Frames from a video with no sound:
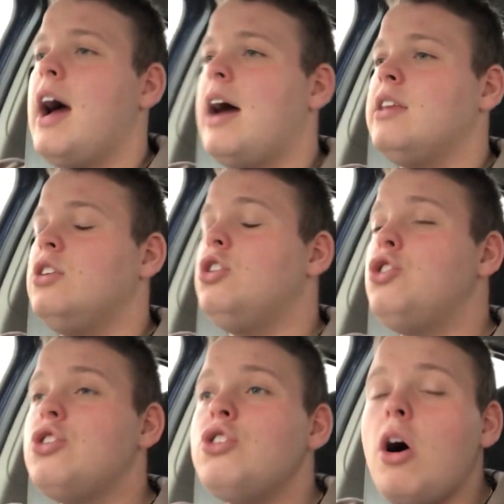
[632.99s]
and you
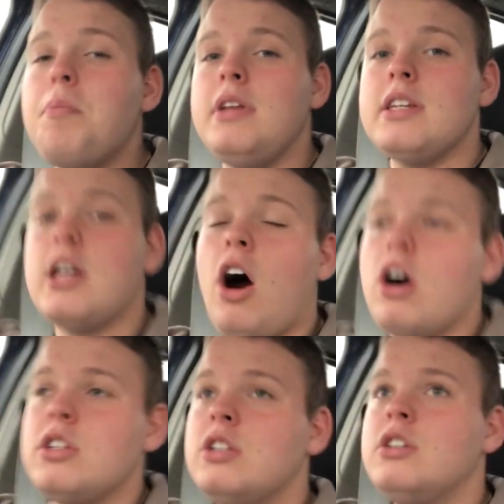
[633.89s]
should not be
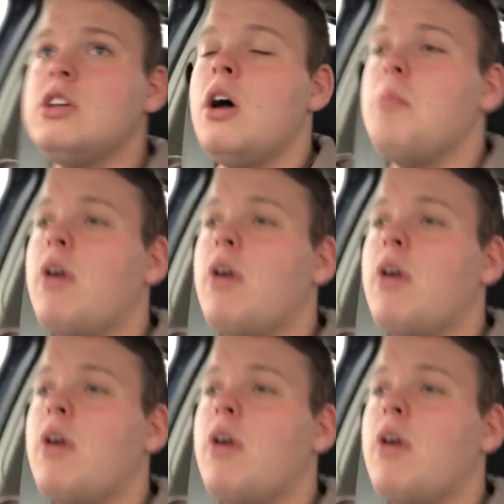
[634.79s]
disheartened